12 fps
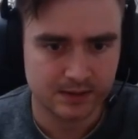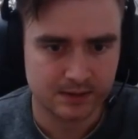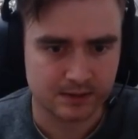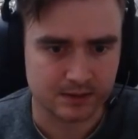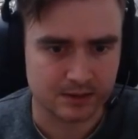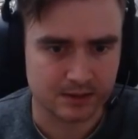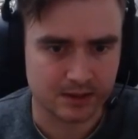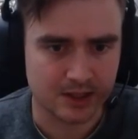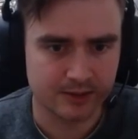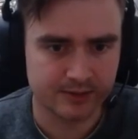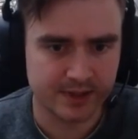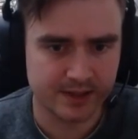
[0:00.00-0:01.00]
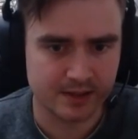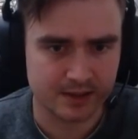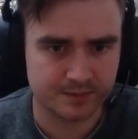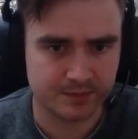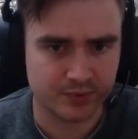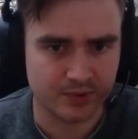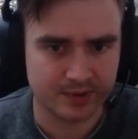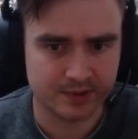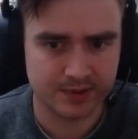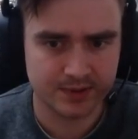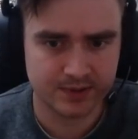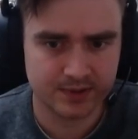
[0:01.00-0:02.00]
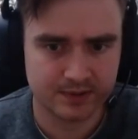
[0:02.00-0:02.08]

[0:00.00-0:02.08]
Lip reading: Counterattack here is pointless.